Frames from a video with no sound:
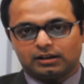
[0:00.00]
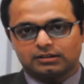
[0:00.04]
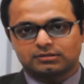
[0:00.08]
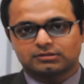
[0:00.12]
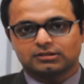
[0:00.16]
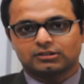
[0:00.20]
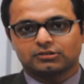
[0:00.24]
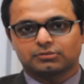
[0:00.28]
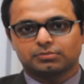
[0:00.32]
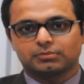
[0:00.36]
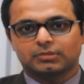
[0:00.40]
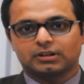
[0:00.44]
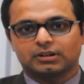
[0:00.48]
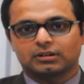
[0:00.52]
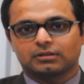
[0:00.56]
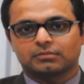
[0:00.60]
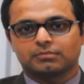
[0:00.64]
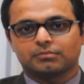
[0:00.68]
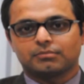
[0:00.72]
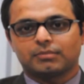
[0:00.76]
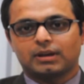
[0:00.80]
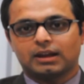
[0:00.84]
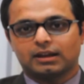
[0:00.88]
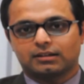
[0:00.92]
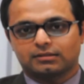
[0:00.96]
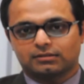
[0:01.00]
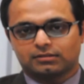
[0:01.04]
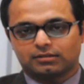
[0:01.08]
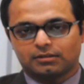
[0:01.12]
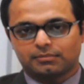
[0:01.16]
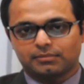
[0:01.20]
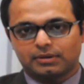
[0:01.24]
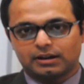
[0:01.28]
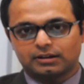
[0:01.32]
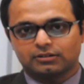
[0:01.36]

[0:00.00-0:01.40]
assessment makes some